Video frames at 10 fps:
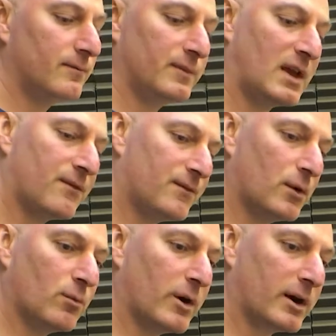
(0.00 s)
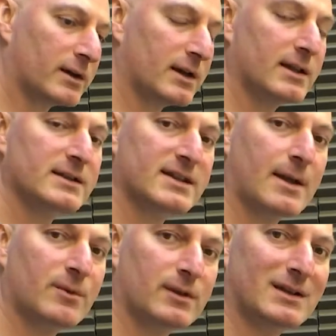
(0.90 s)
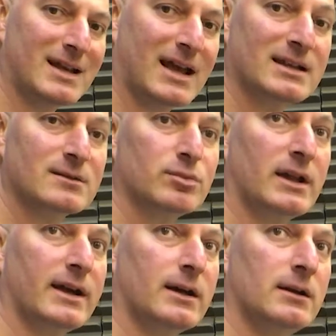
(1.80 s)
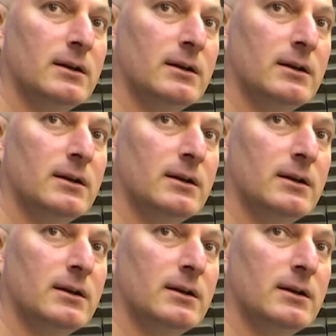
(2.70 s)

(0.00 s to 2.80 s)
their footwork, and the same with the tennis player,